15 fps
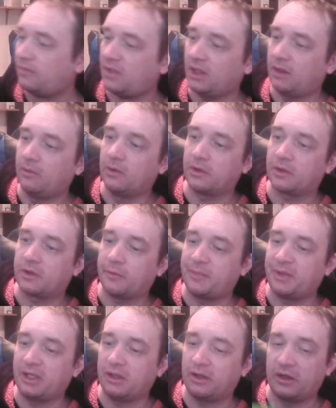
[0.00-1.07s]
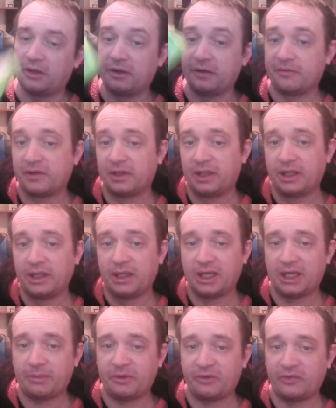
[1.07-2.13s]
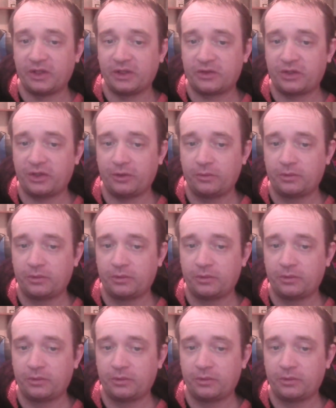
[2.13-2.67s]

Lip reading: We got a copy of Happy Feet 2.